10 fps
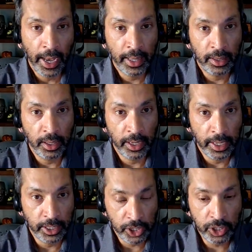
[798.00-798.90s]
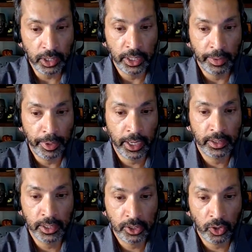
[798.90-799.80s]
And additionally,
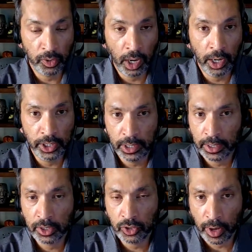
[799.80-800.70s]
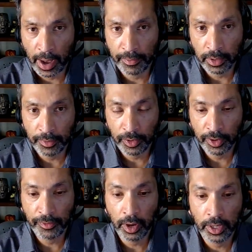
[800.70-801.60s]
because it's so large, it doesn't travel
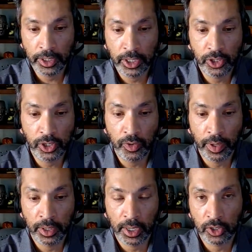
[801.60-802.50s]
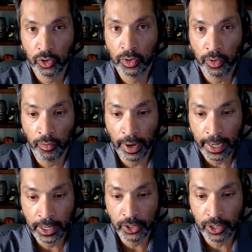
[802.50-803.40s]
very far in tissue, and the shorter
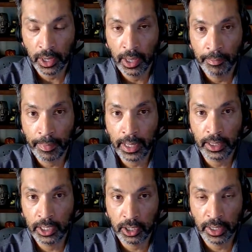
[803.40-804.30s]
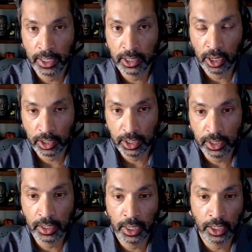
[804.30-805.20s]
range might lead to less
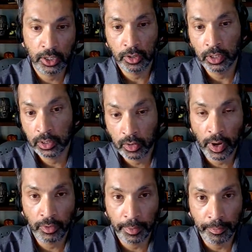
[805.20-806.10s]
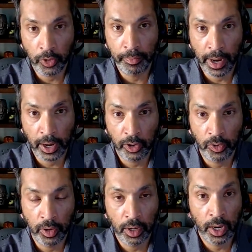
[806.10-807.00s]
toxicity to the surrounding bone marrow
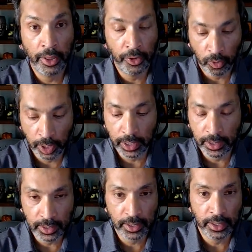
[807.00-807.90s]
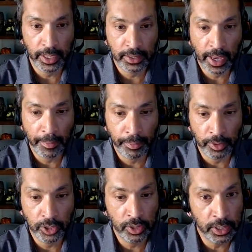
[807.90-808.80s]
or other organs, as an
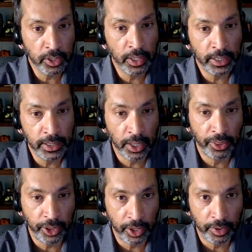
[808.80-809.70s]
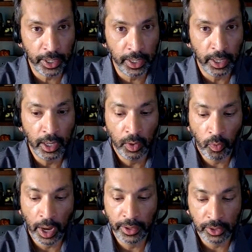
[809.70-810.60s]
example. So these are, at least in theory,
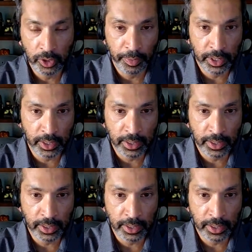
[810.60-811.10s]
why there's so much